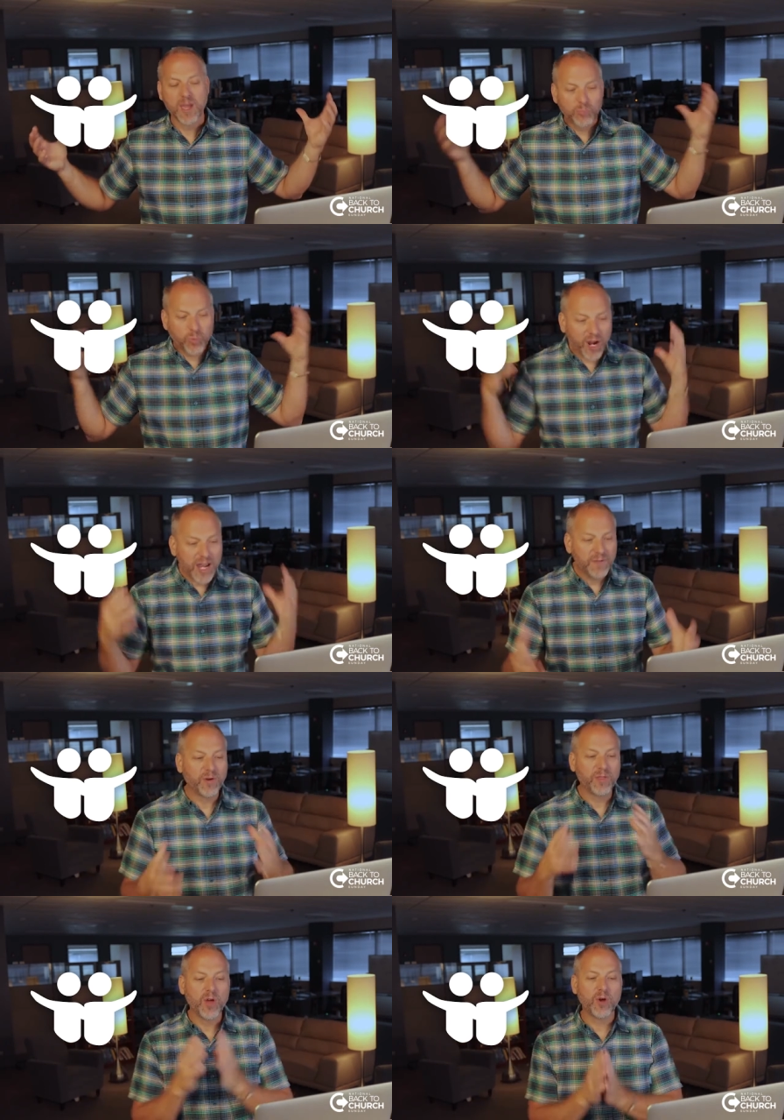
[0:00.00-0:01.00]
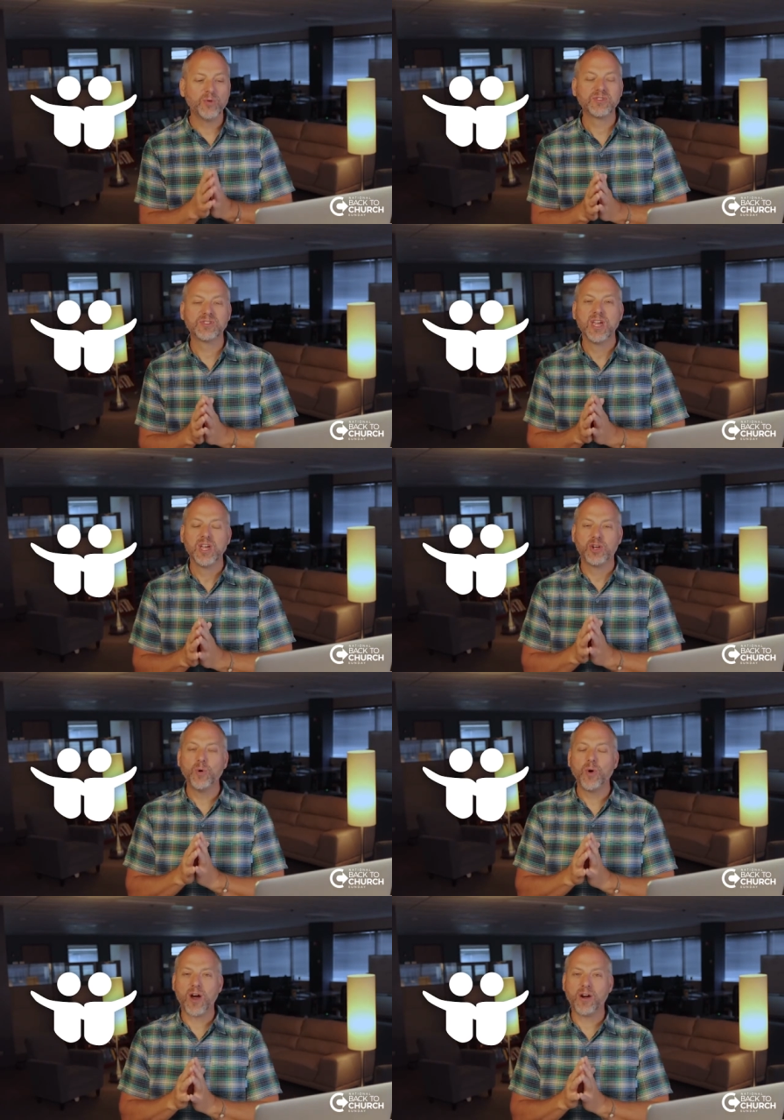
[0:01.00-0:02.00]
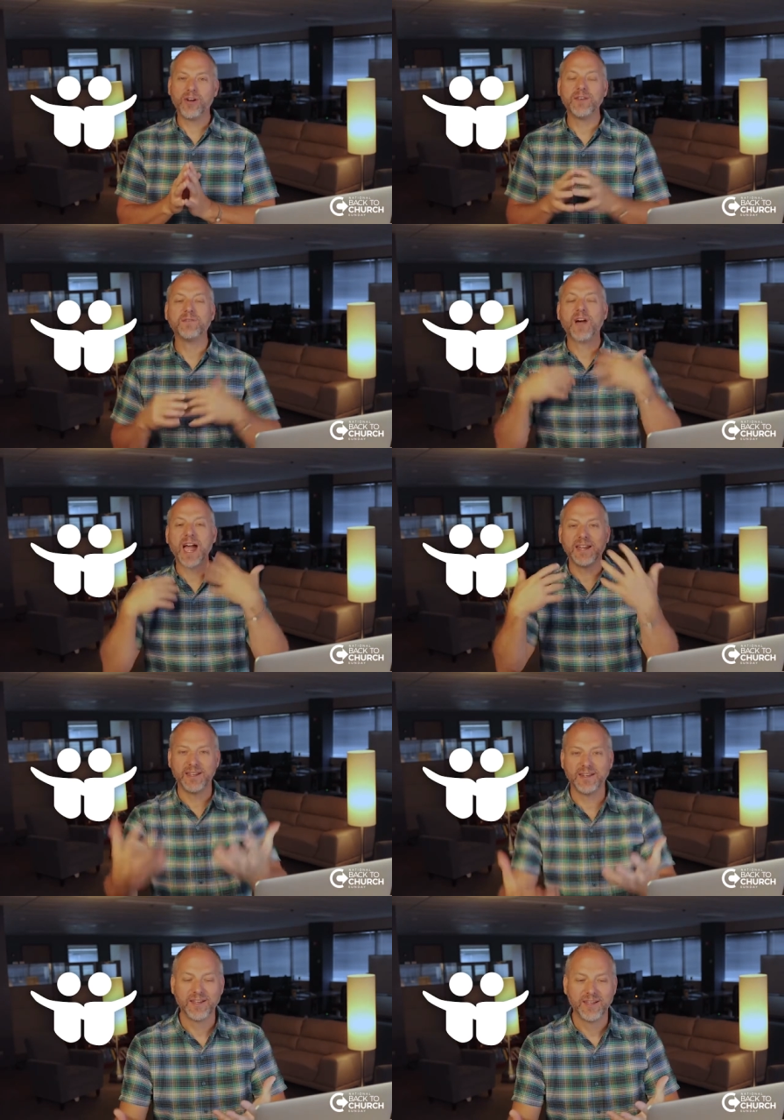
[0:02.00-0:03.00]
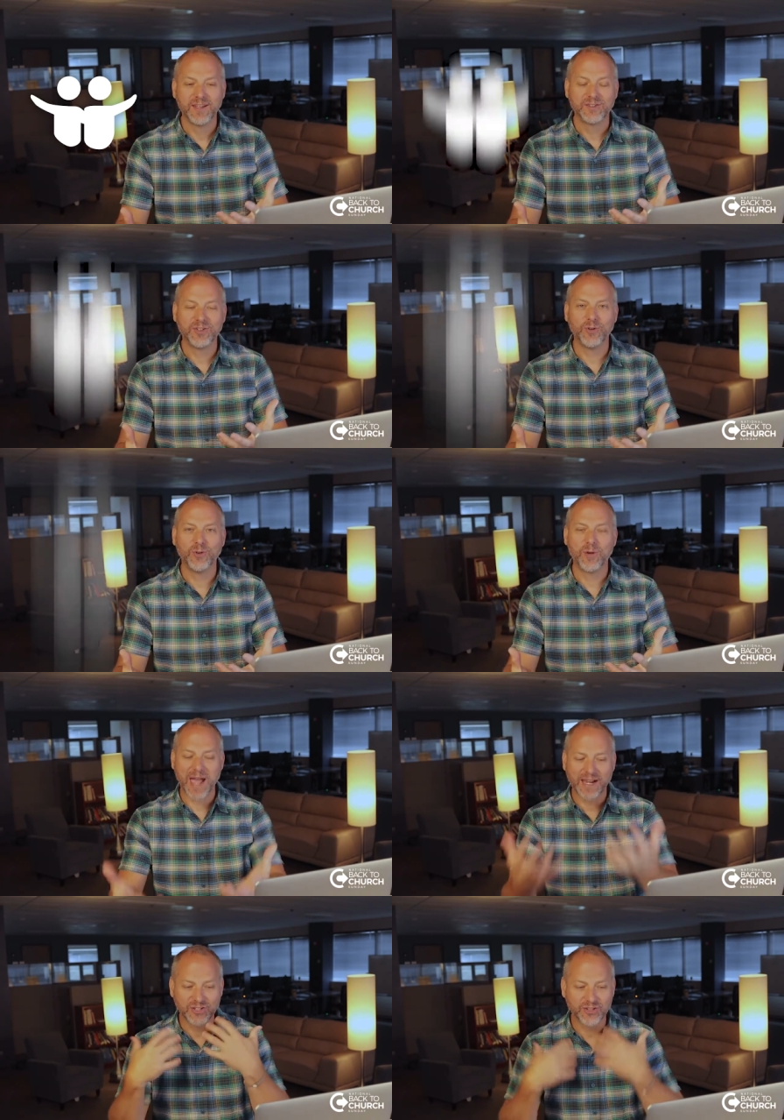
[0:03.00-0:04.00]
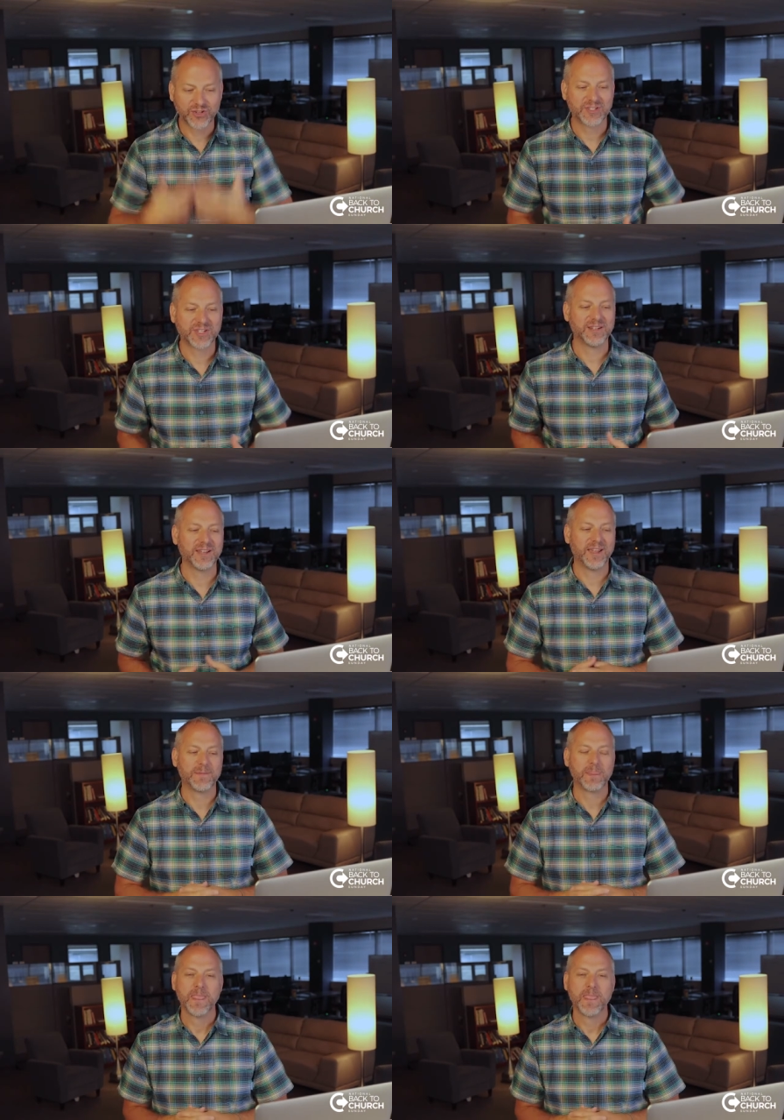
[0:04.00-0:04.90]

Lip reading: Pray for those who are invited to Back to Church Sunday.